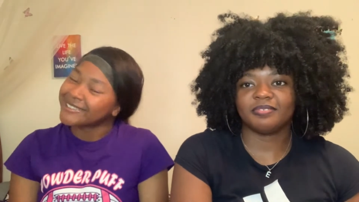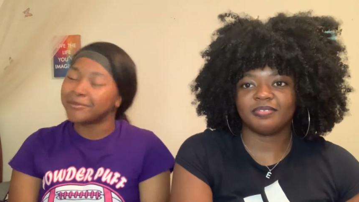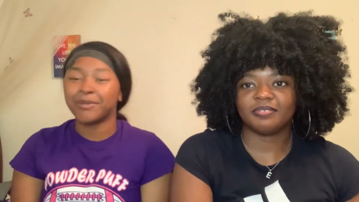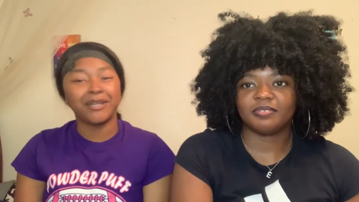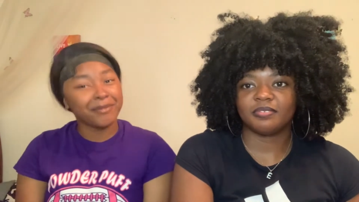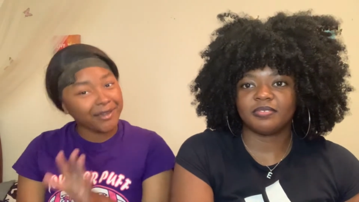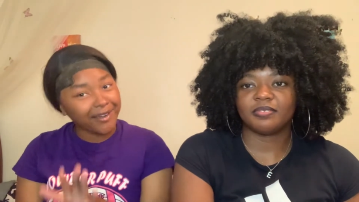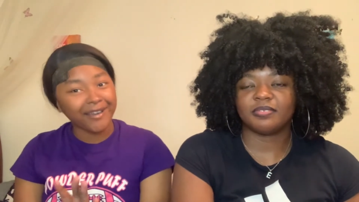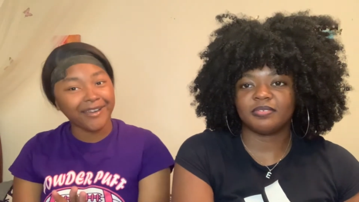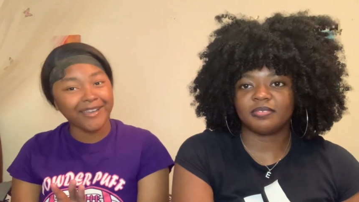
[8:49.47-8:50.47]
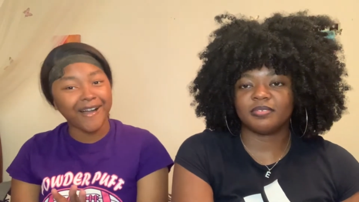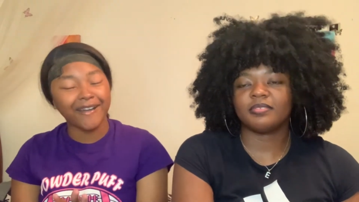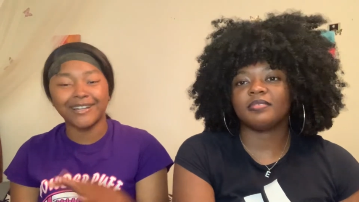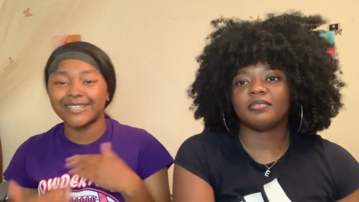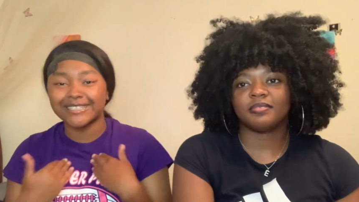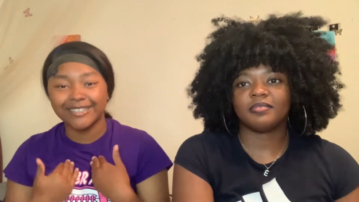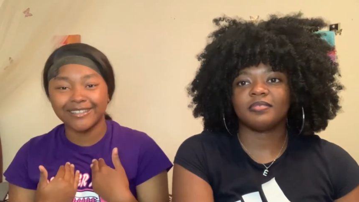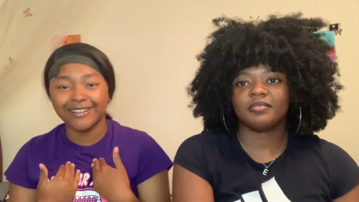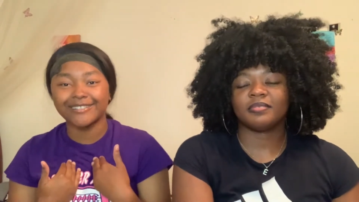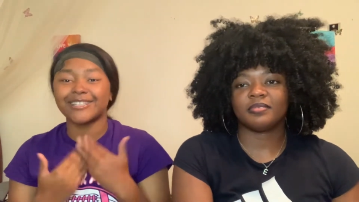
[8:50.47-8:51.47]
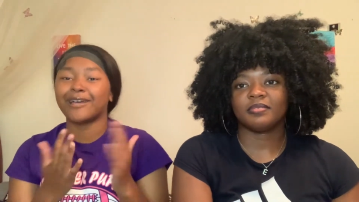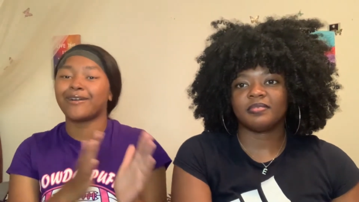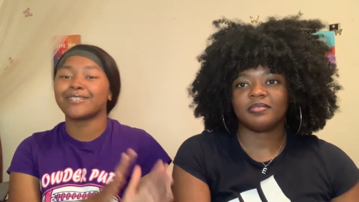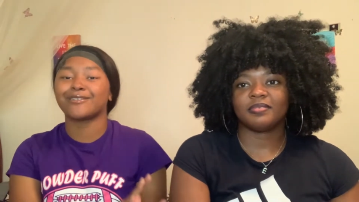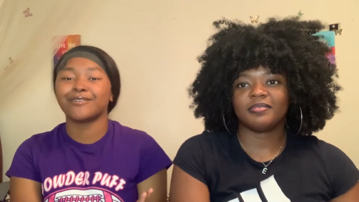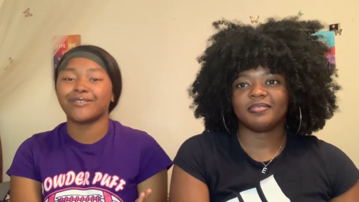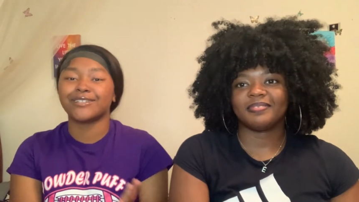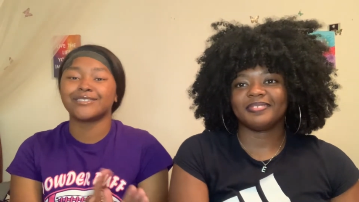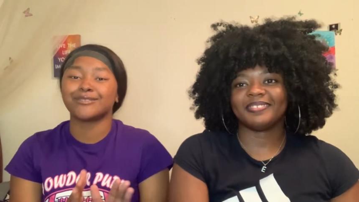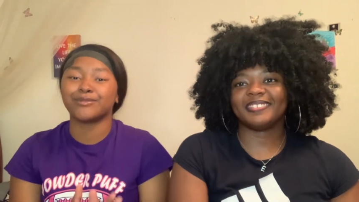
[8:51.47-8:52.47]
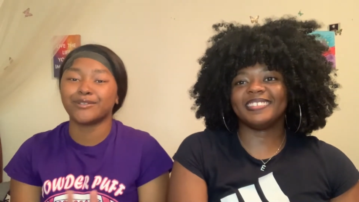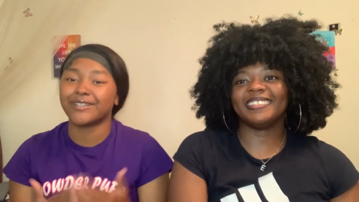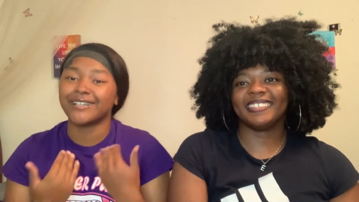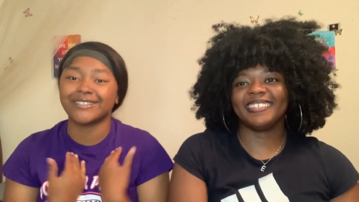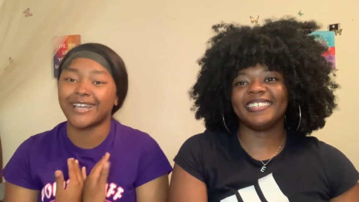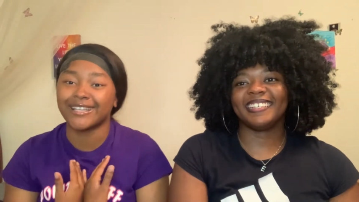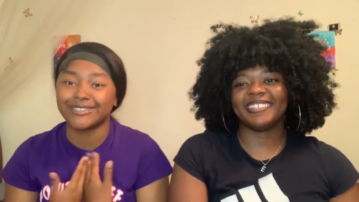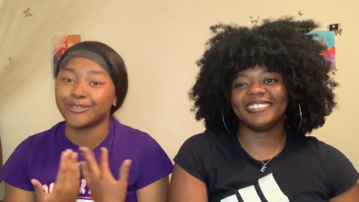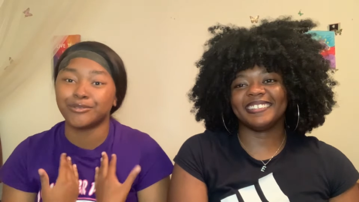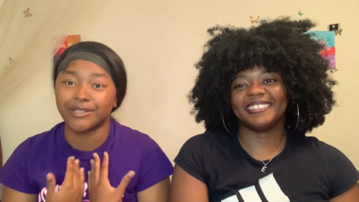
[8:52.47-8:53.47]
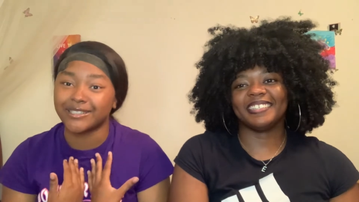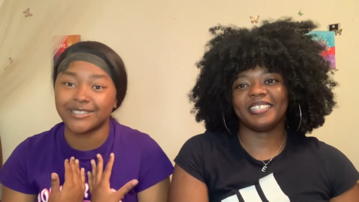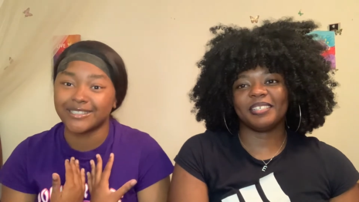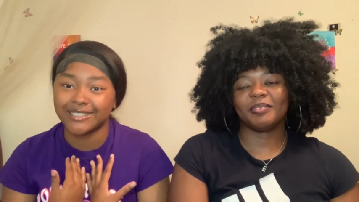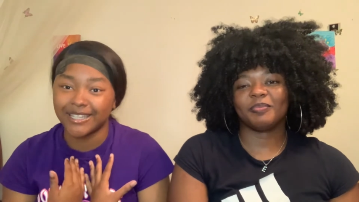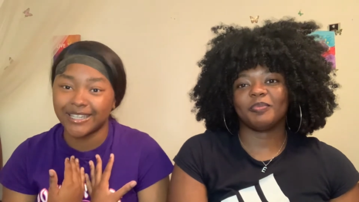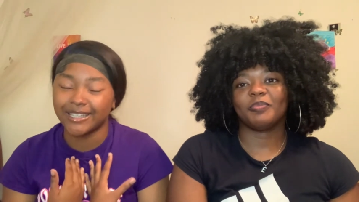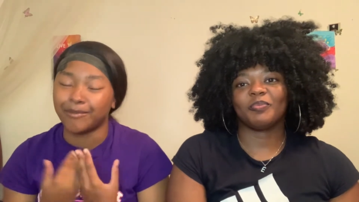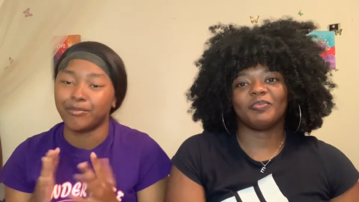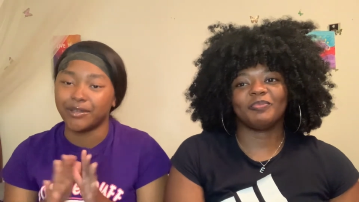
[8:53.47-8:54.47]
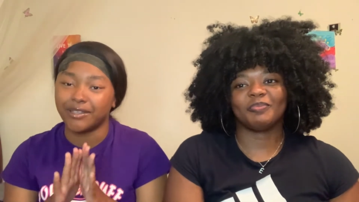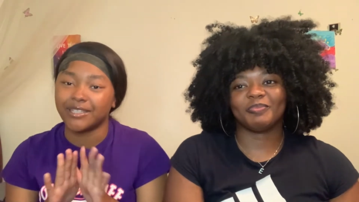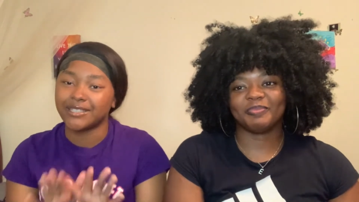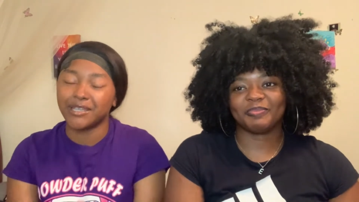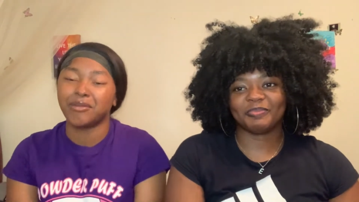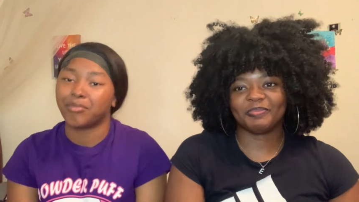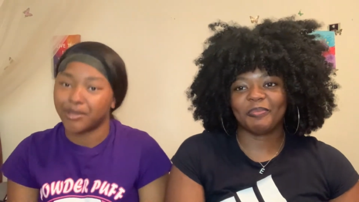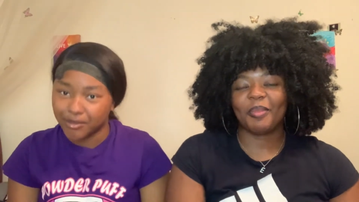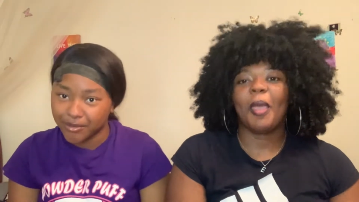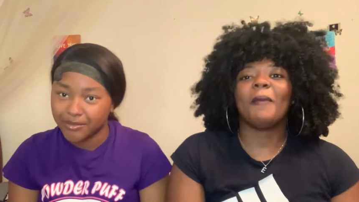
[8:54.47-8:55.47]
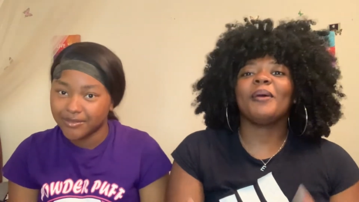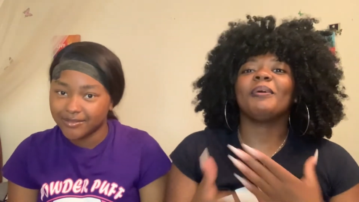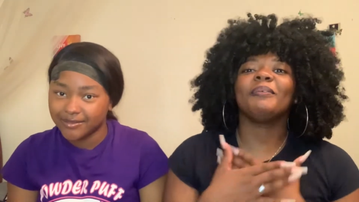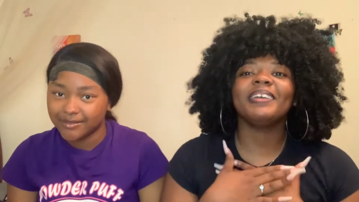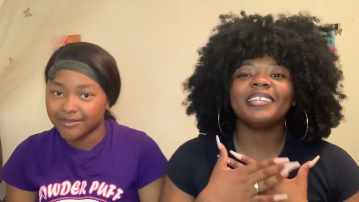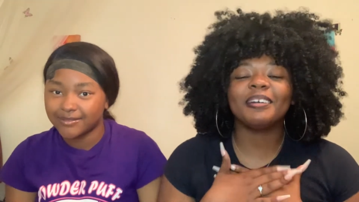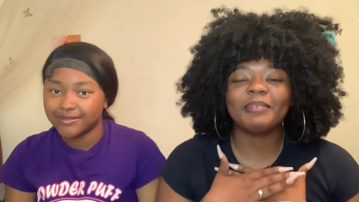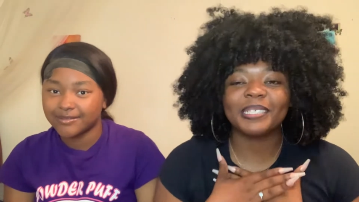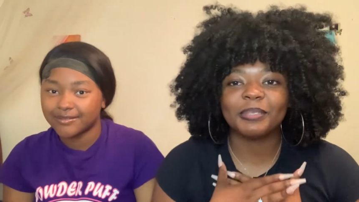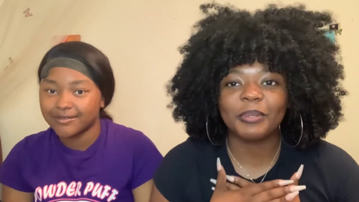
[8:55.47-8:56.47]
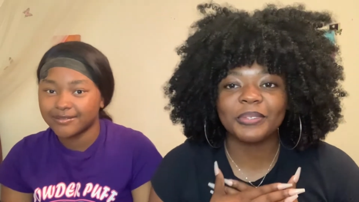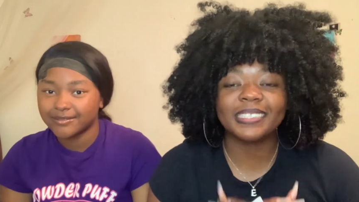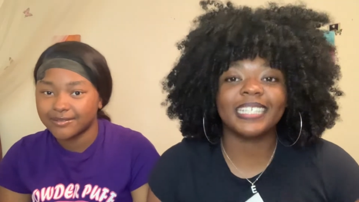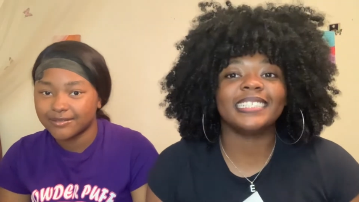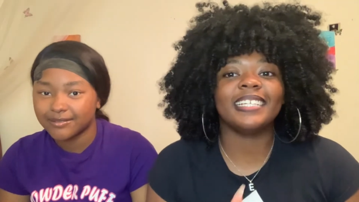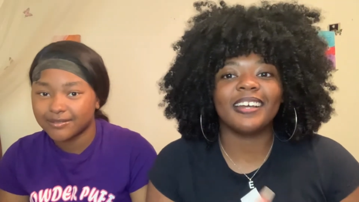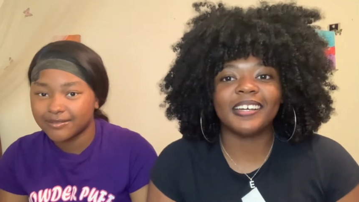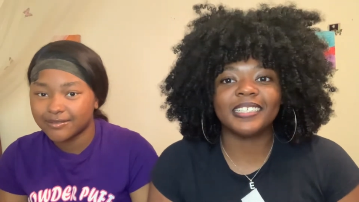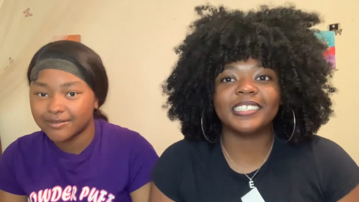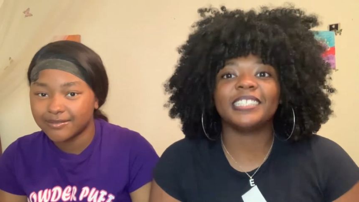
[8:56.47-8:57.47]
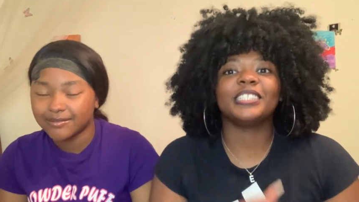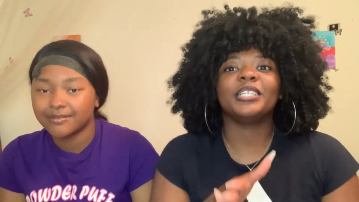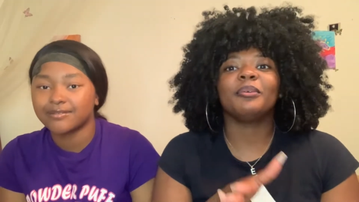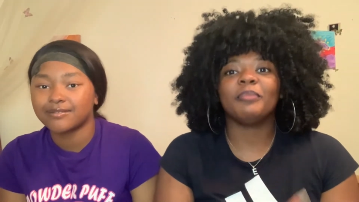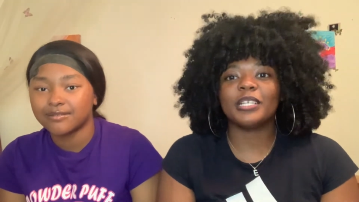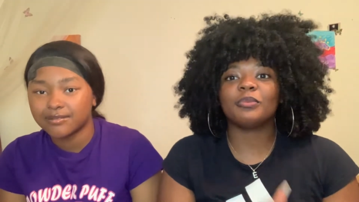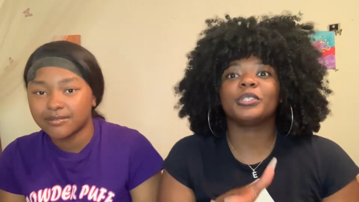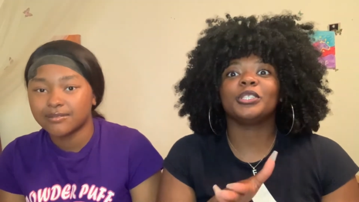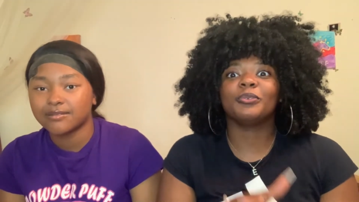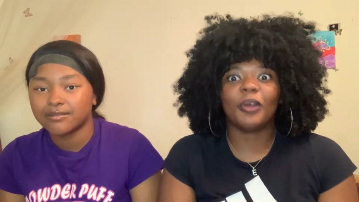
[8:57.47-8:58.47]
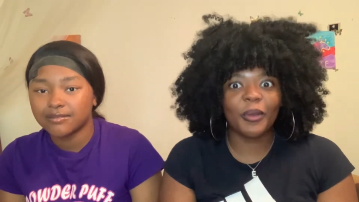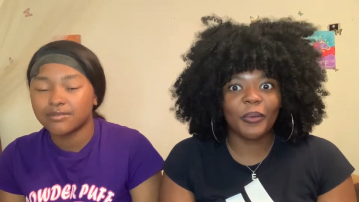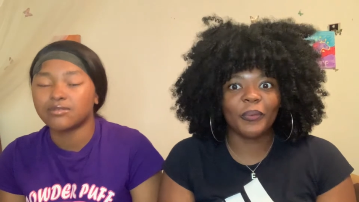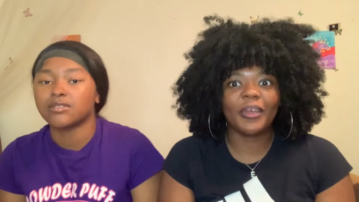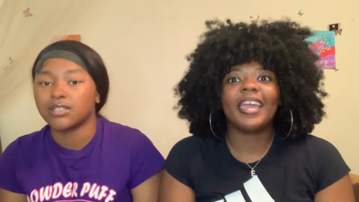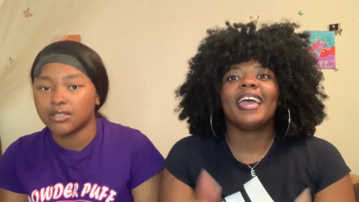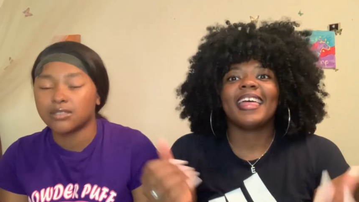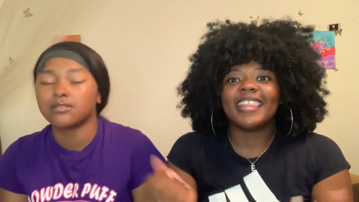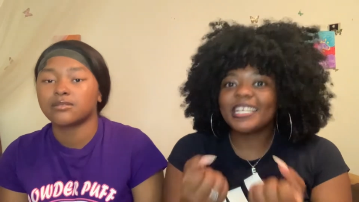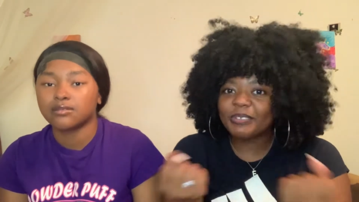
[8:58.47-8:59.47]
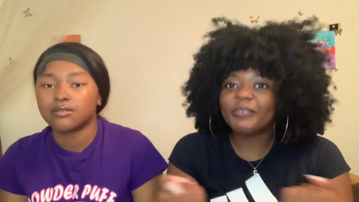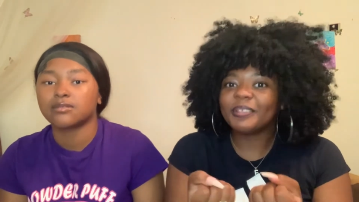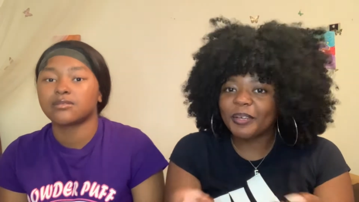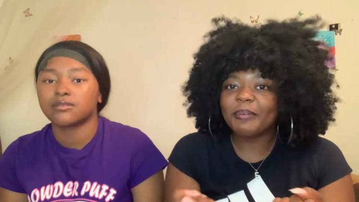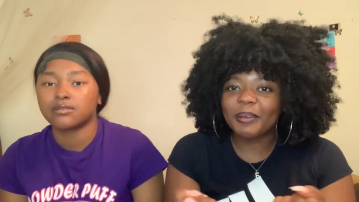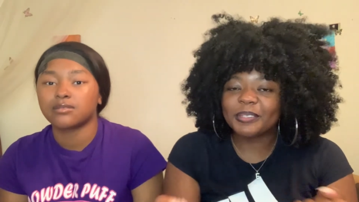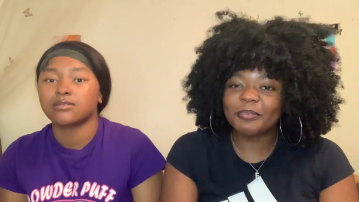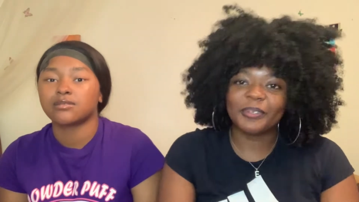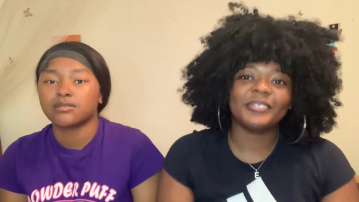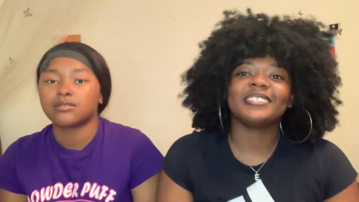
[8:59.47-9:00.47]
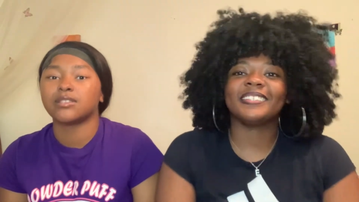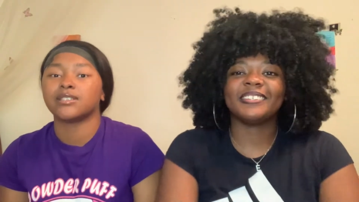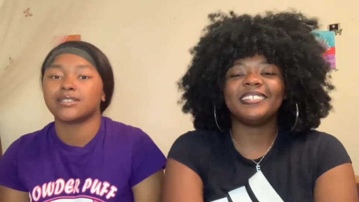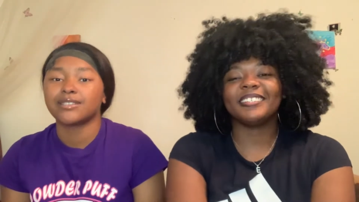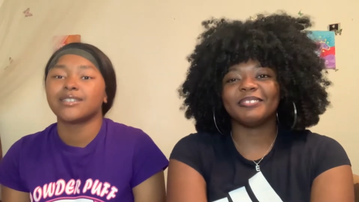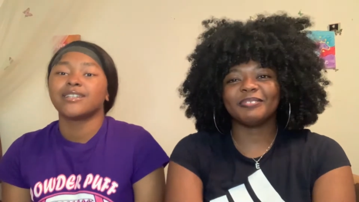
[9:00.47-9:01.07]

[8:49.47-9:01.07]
Speaker 1: but it be hard, y'all, and I'm still learning stuff. I told you, mom, she speak on that because yeah. I still do that to this day, but it's getting better.
Speaker 2: But what we love about Simone is that she honest and she admits when she wrong. Yeah. That's what we love about Simone. So yeah. you know,